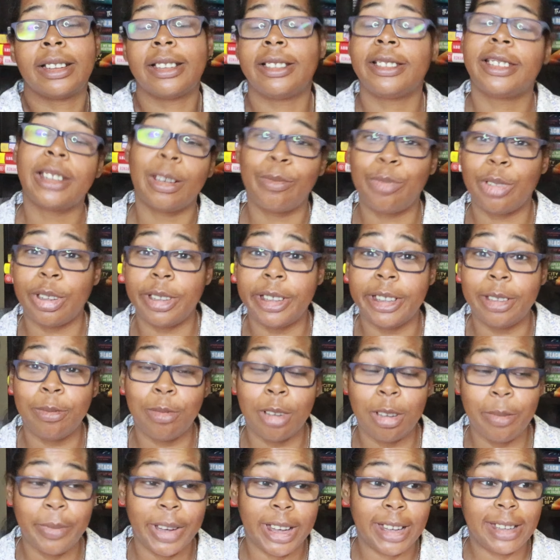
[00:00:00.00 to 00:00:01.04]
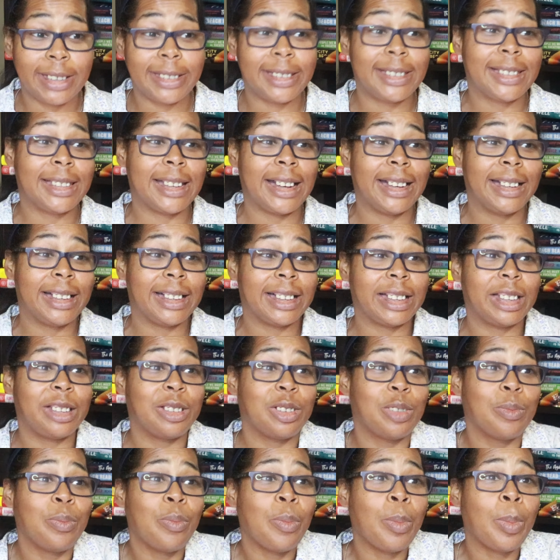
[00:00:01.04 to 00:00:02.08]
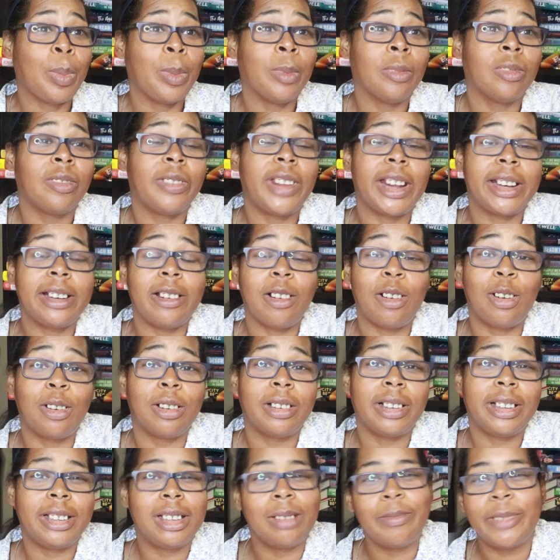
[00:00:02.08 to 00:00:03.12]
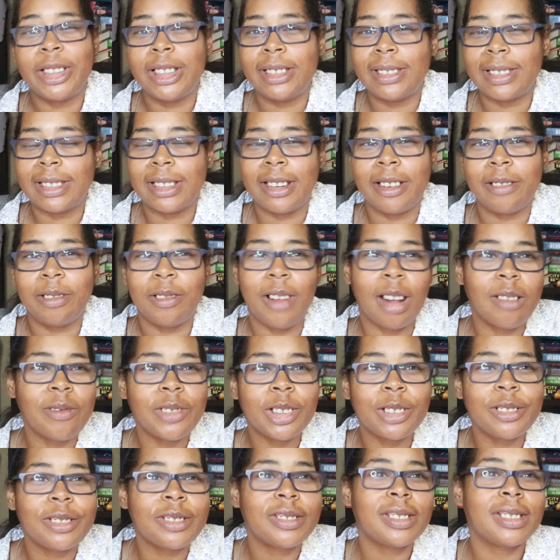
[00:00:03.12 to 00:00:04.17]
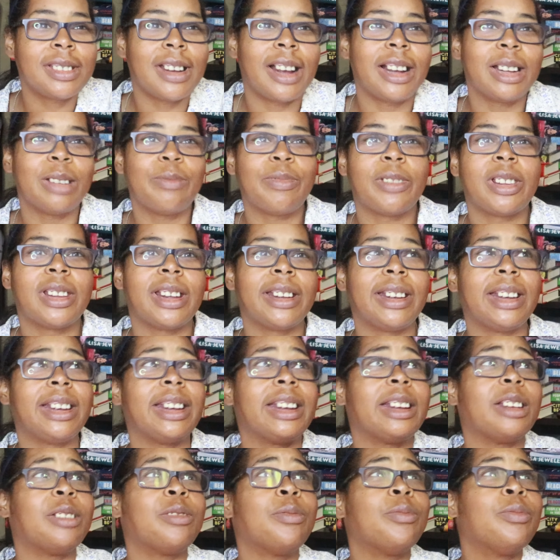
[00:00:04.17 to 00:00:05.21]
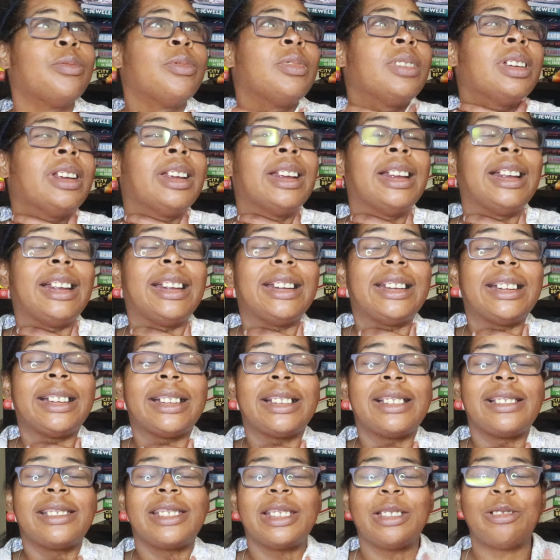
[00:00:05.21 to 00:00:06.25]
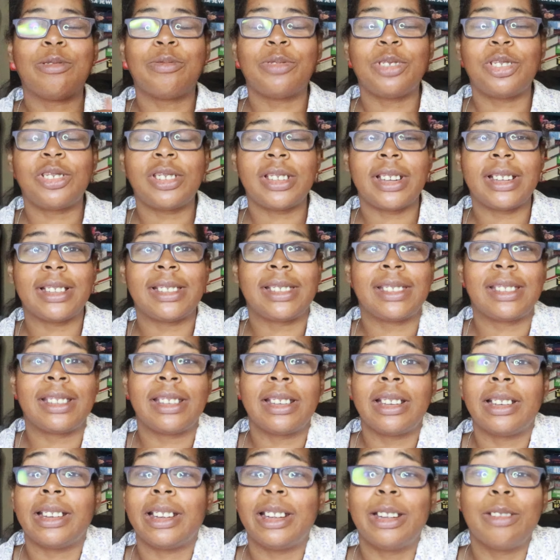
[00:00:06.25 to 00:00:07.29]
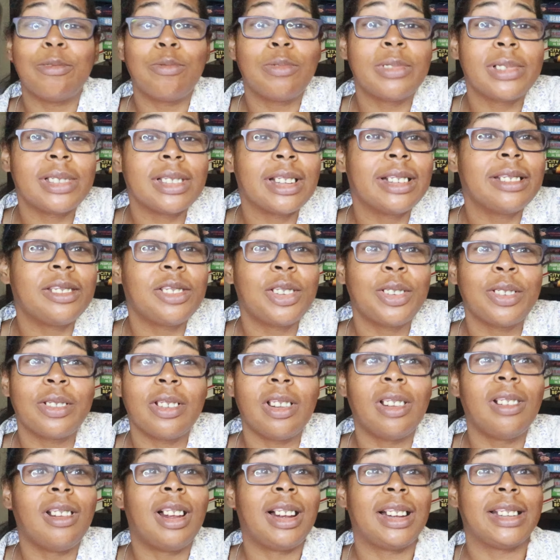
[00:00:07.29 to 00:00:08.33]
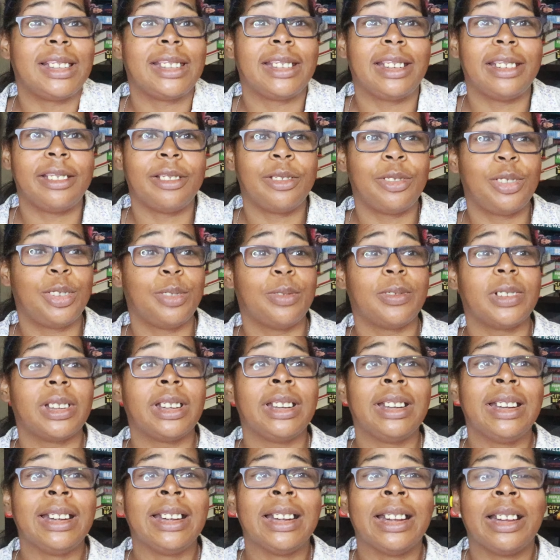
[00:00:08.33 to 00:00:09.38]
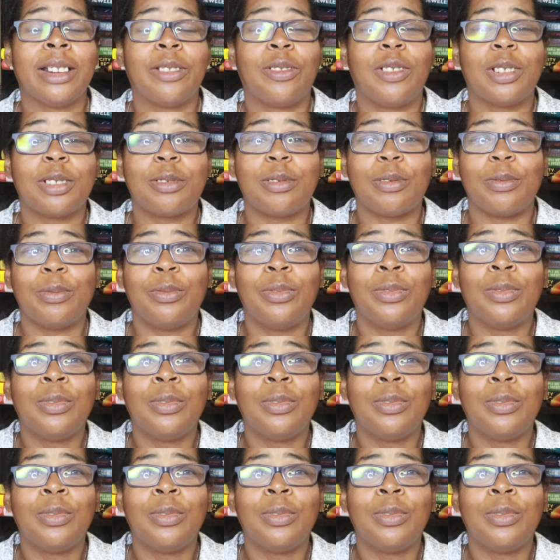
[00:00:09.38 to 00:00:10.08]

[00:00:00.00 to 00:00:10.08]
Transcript: contemporary romance and they are enemies to lovers type thing and it was just it was it took a lot to get into it the